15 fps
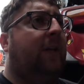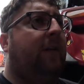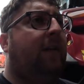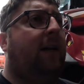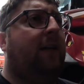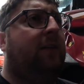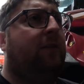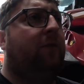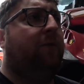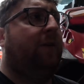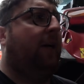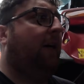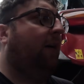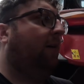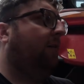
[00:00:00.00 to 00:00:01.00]
that stuff
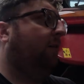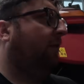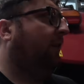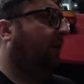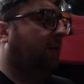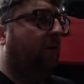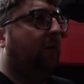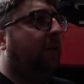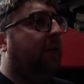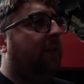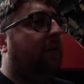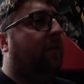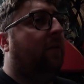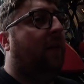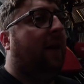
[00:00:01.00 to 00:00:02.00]
there, you don't need to
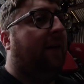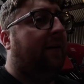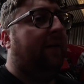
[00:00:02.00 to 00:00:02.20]
do that.